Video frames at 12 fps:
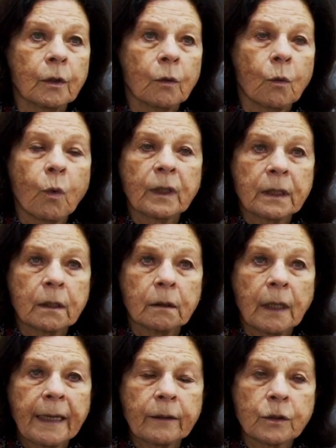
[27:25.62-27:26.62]
What are the
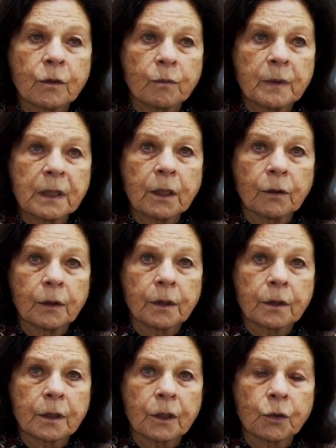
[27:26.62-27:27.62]
layers of
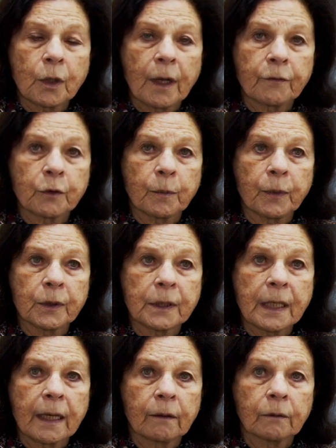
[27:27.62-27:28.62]
materials that you have to put
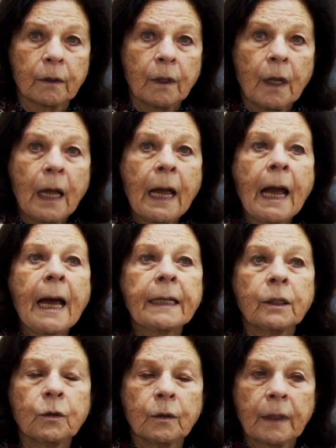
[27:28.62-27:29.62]
down? How
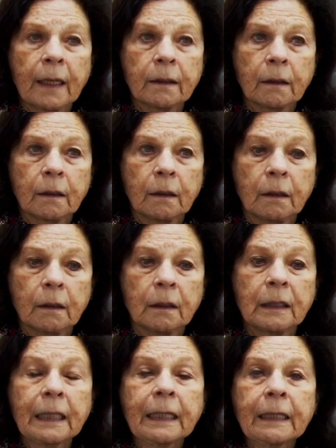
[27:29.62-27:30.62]
do you get
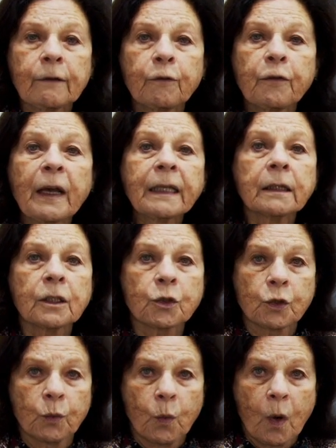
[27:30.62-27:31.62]
the effect
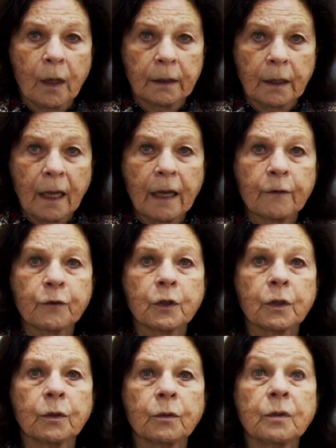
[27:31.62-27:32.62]
that you want after
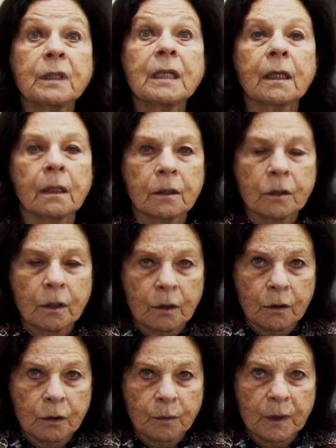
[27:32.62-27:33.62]
you dig into
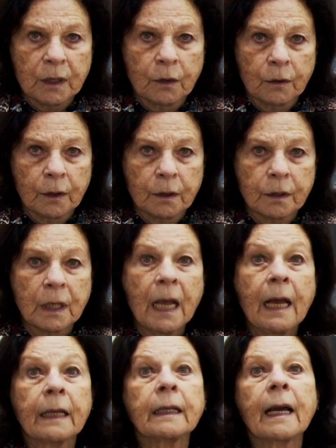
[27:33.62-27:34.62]
those materials?
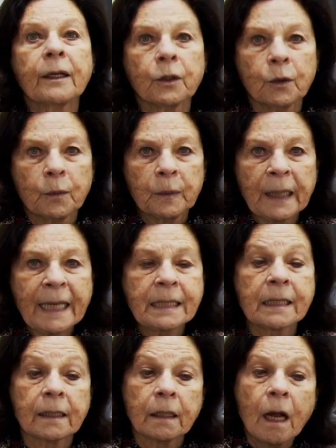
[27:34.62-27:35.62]
And how do you bless
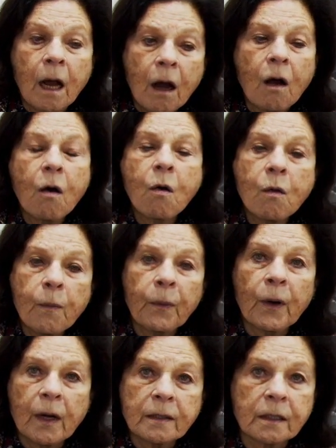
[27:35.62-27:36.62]
it? A whole
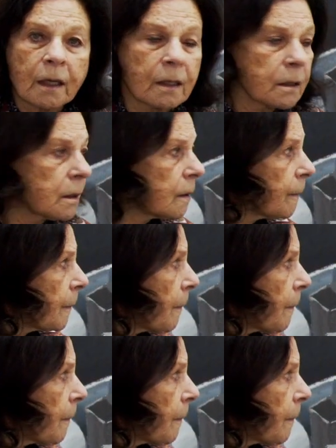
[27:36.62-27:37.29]
process.